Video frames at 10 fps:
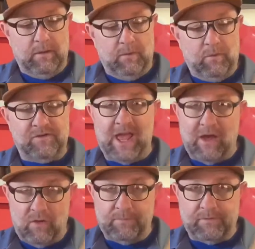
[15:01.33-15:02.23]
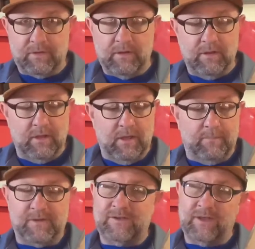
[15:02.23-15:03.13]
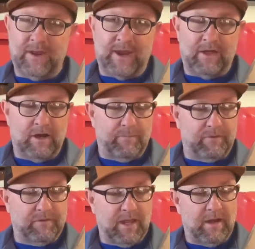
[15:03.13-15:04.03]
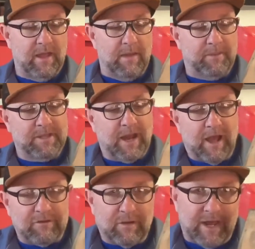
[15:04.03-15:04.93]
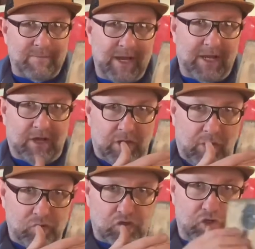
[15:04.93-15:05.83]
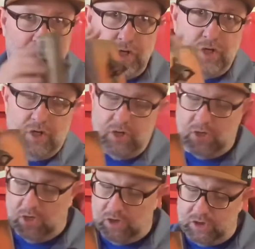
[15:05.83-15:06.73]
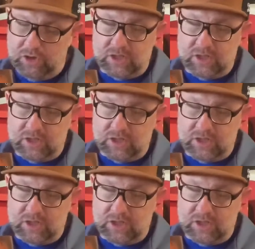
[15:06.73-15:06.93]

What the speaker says: which helps, but still not 100%. But then I also had to make it closer to the